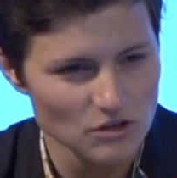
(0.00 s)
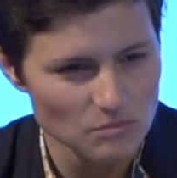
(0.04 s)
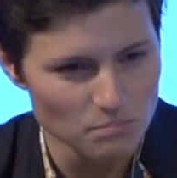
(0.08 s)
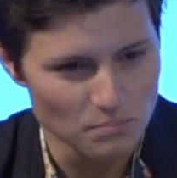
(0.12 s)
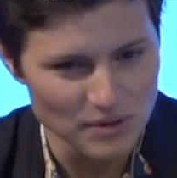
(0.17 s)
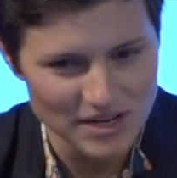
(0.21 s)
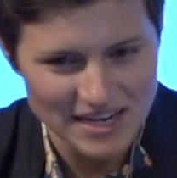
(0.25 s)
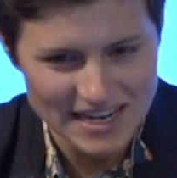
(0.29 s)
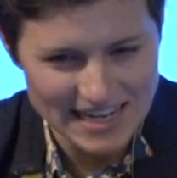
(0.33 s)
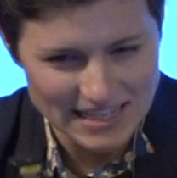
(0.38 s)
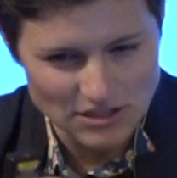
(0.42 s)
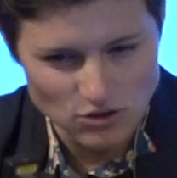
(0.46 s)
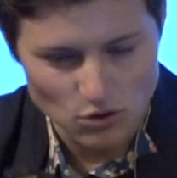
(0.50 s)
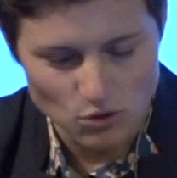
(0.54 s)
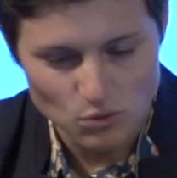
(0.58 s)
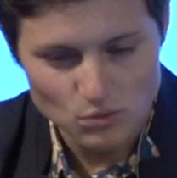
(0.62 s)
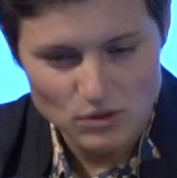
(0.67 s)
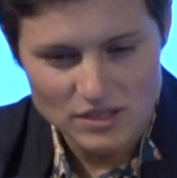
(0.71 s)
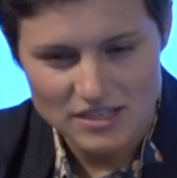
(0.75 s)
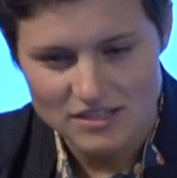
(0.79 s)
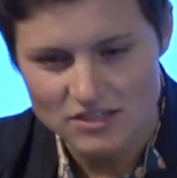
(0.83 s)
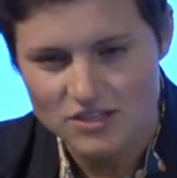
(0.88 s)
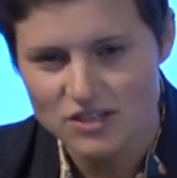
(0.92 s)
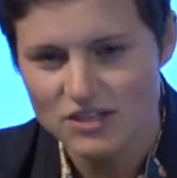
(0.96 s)
But it's
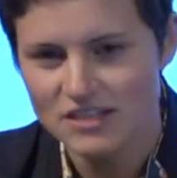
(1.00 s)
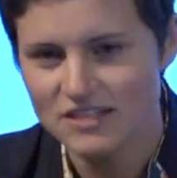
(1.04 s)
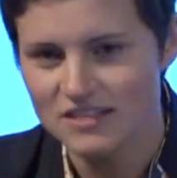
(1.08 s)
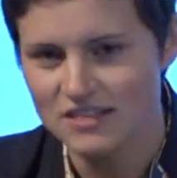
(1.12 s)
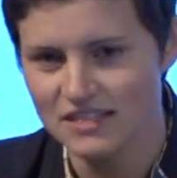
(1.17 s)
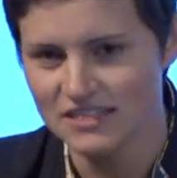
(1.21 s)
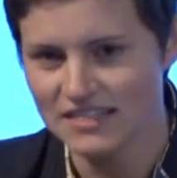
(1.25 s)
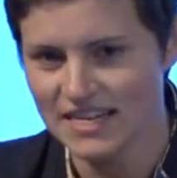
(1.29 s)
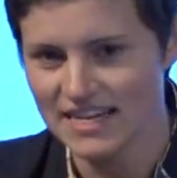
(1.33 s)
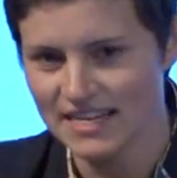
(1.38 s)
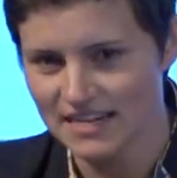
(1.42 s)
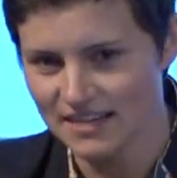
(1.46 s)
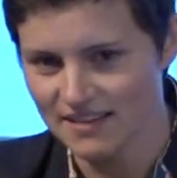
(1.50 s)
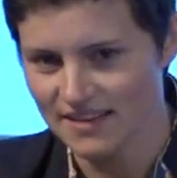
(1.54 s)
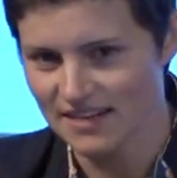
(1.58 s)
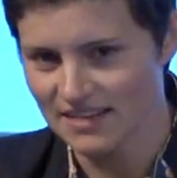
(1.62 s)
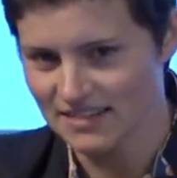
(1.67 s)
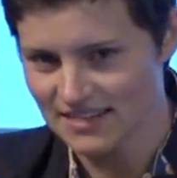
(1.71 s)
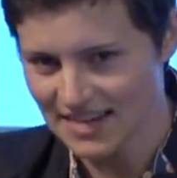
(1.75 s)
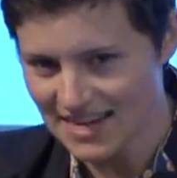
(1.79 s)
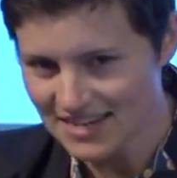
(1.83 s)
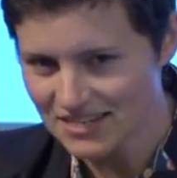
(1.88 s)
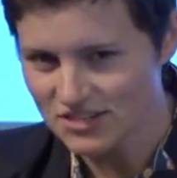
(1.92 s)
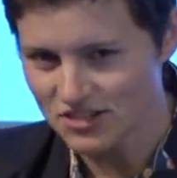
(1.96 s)
only as good as the data that
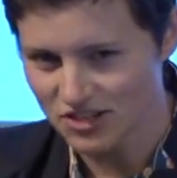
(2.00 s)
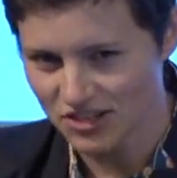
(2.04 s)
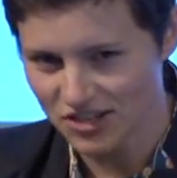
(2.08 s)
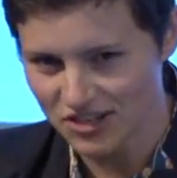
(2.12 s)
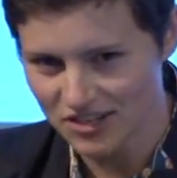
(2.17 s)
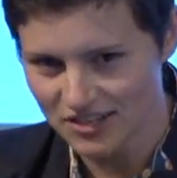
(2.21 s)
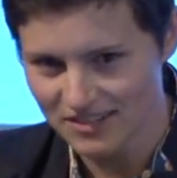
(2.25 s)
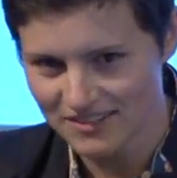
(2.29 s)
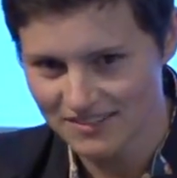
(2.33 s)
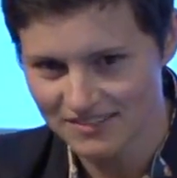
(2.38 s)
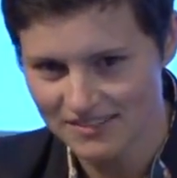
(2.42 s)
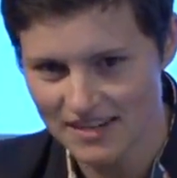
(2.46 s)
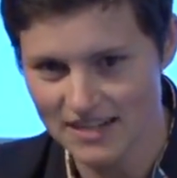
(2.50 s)
is entered.